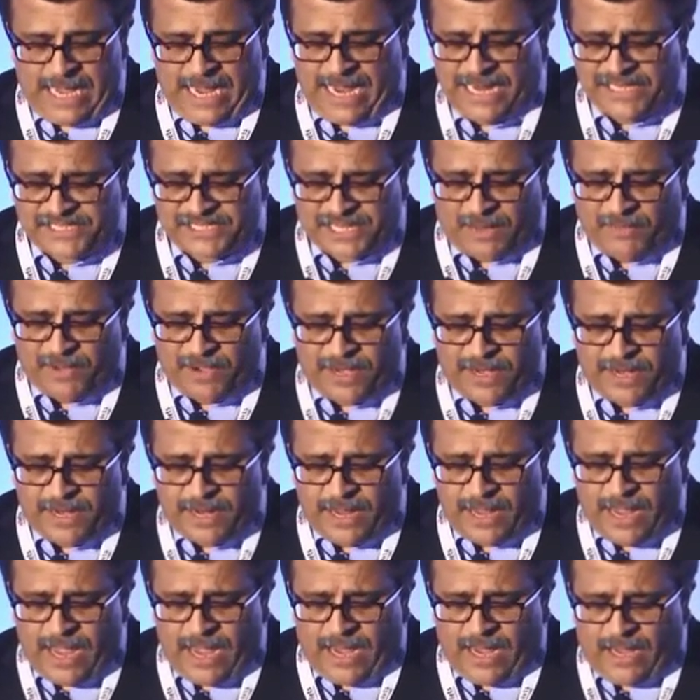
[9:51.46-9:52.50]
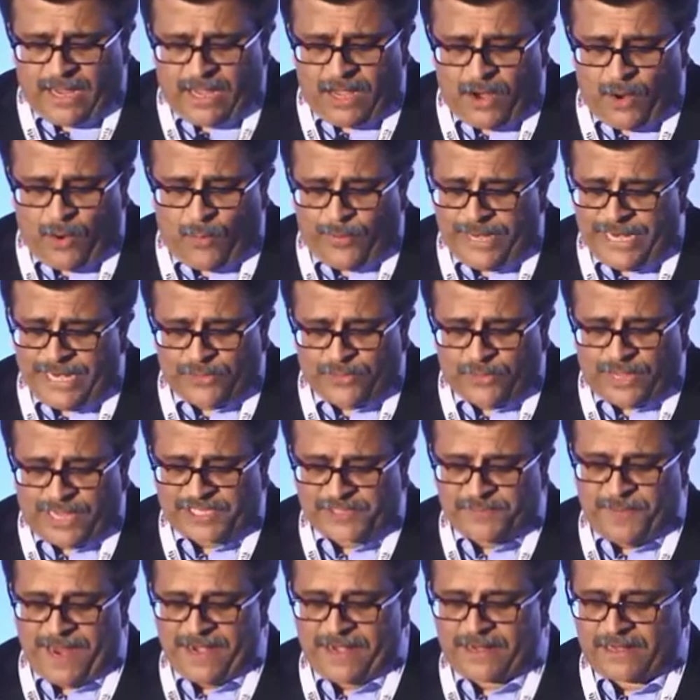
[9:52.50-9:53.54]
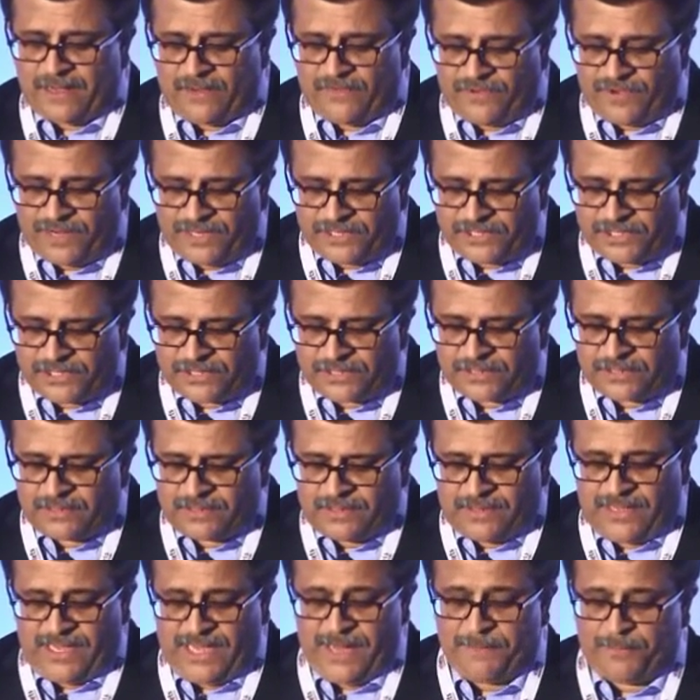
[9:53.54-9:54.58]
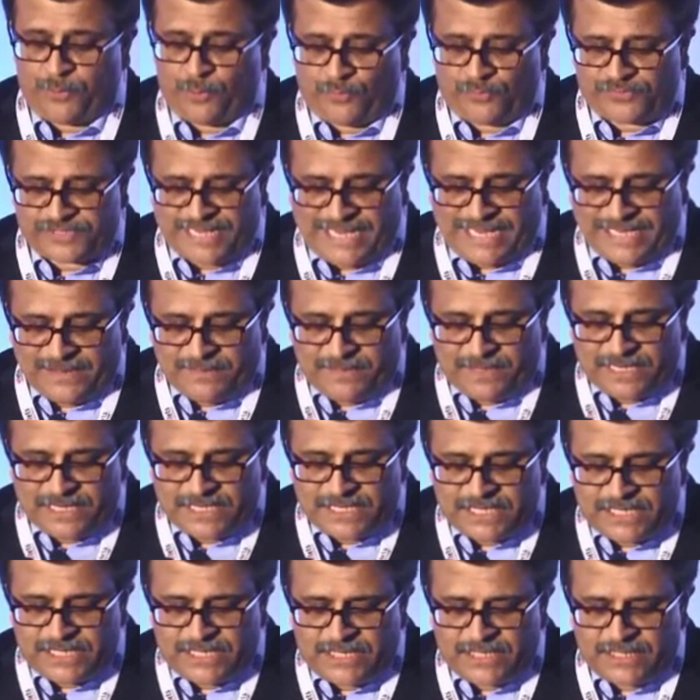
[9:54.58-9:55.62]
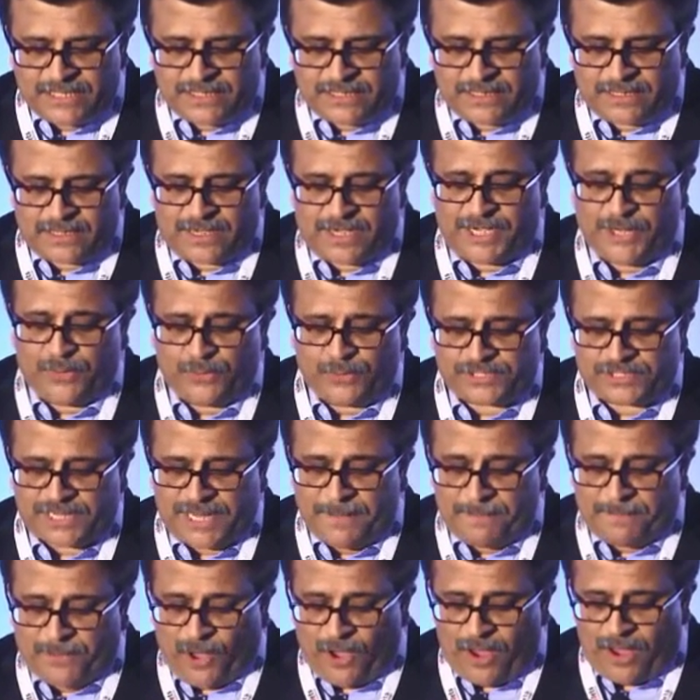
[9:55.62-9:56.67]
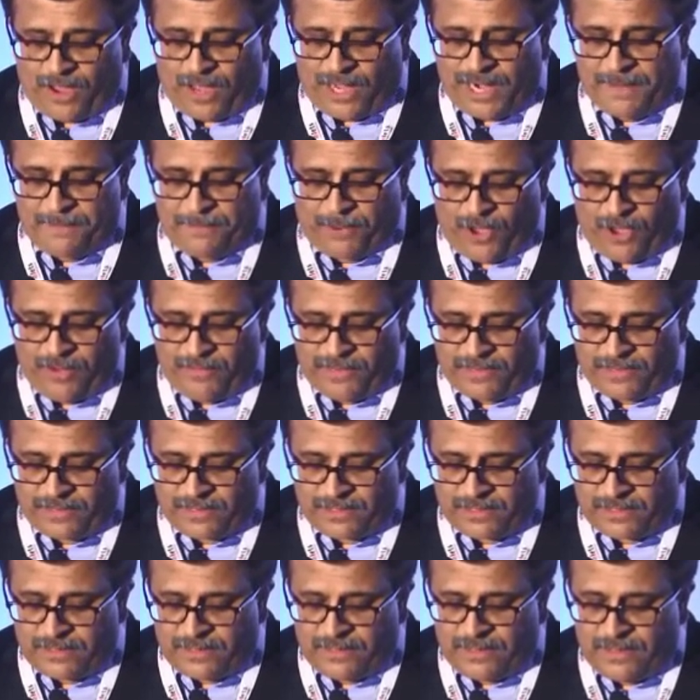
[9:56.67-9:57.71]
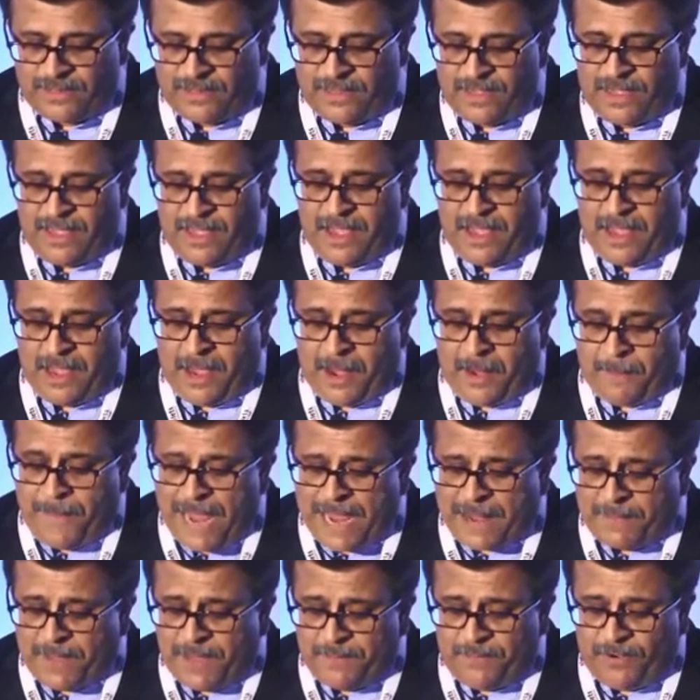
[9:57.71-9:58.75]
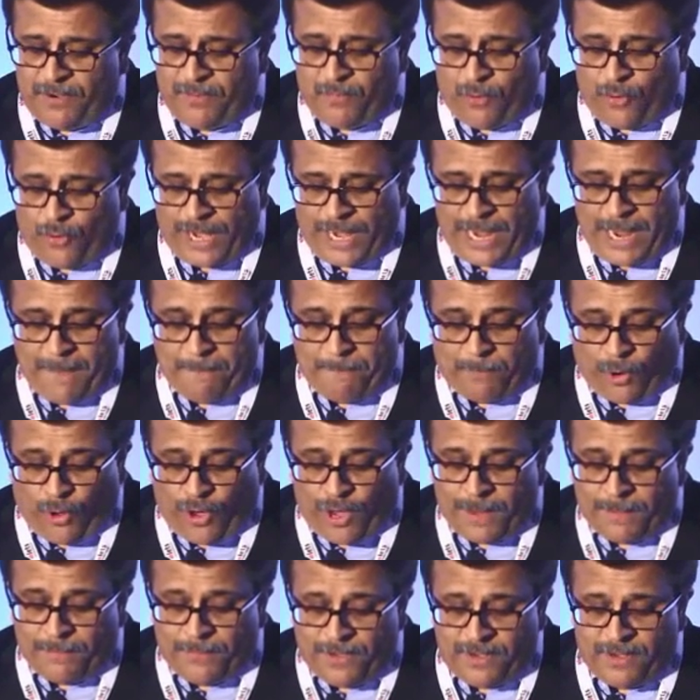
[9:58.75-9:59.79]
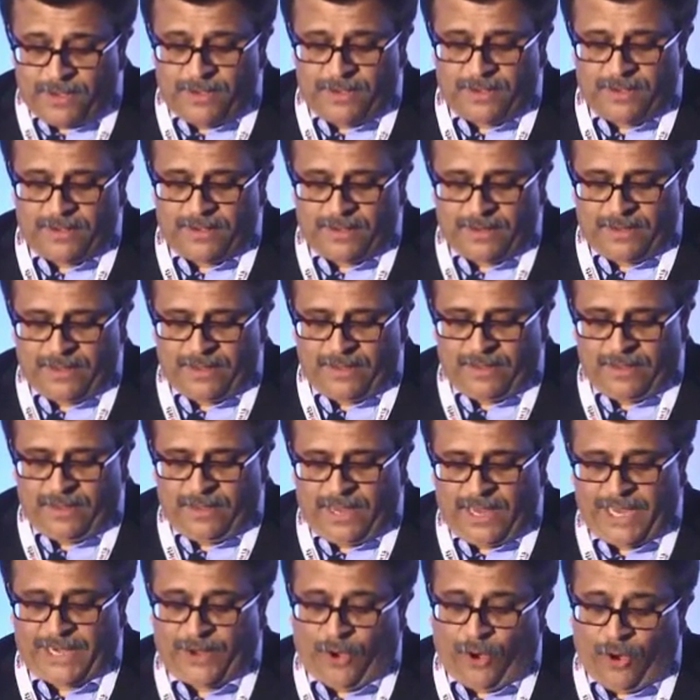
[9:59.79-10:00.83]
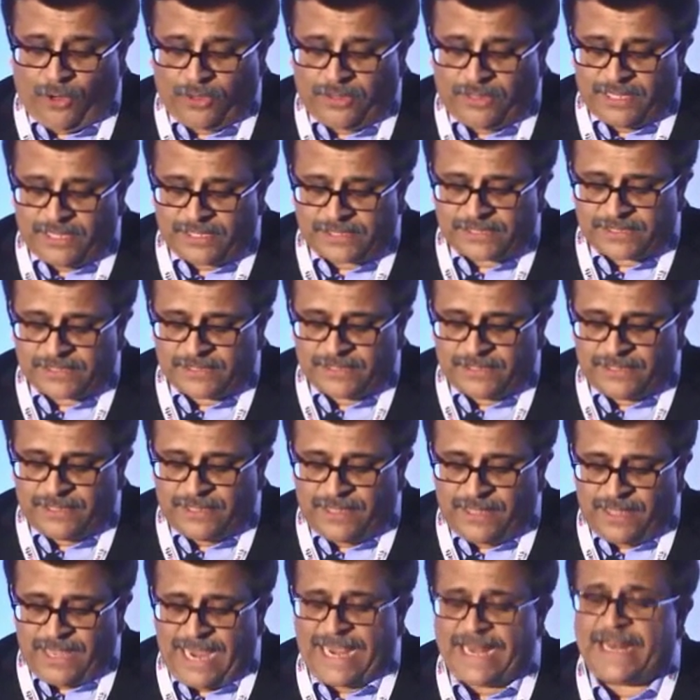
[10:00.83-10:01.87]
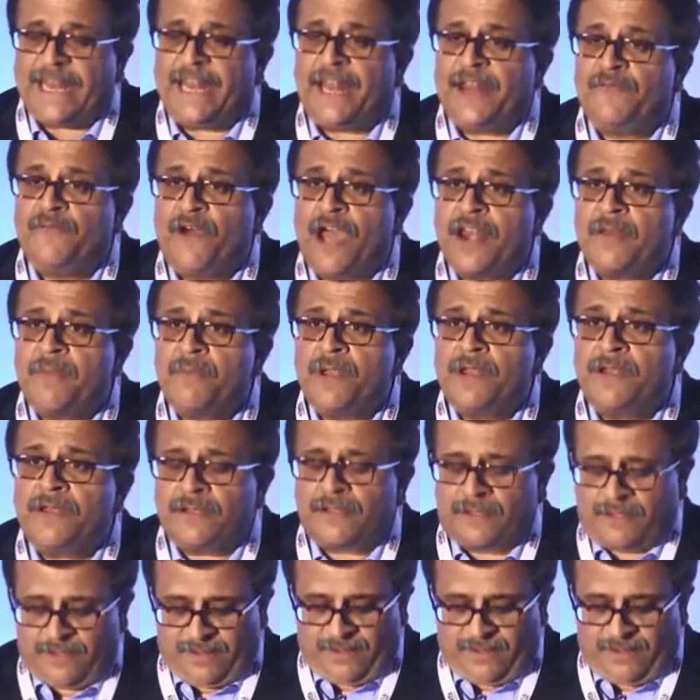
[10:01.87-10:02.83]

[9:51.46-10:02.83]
In summary, we need to expand coverage, improve scalability, reduce unemployment, make people more employable, and all this in an environment